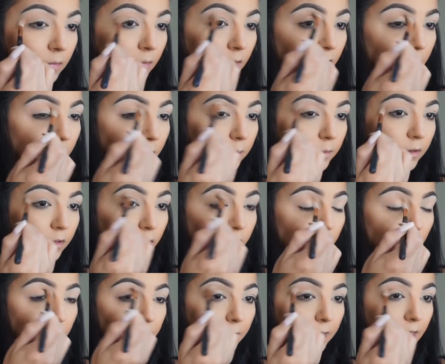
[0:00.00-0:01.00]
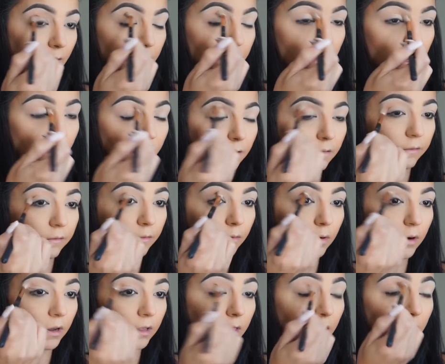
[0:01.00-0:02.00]
And I'm just swiping that back and
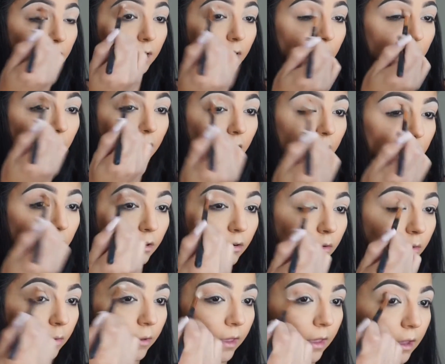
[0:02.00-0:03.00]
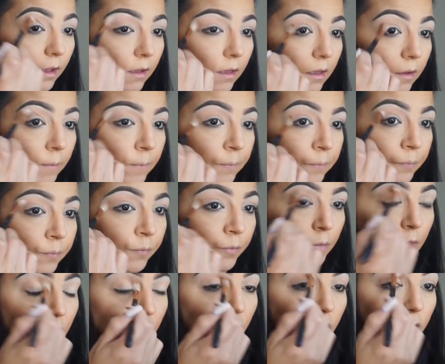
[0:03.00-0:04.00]
forth and then kind of going
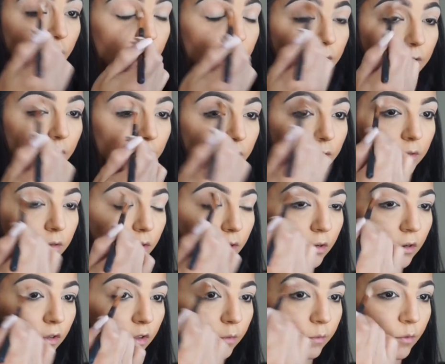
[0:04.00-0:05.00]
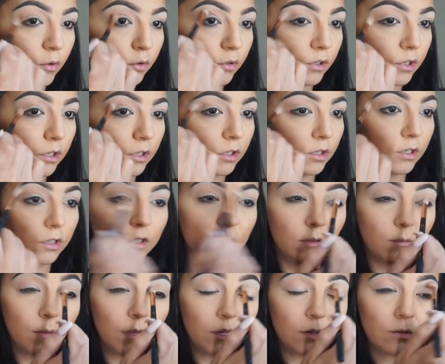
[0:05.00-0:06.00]
over it in circular motion just to
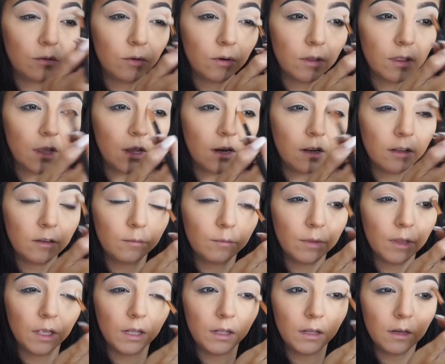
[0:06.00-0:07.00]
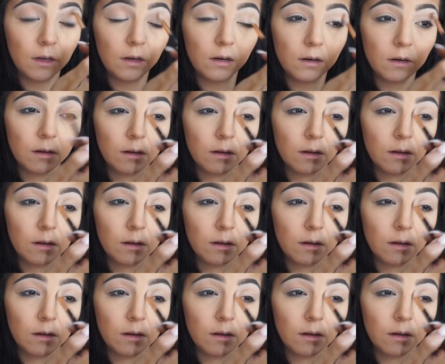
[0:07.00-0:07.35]
make sure that it's blended.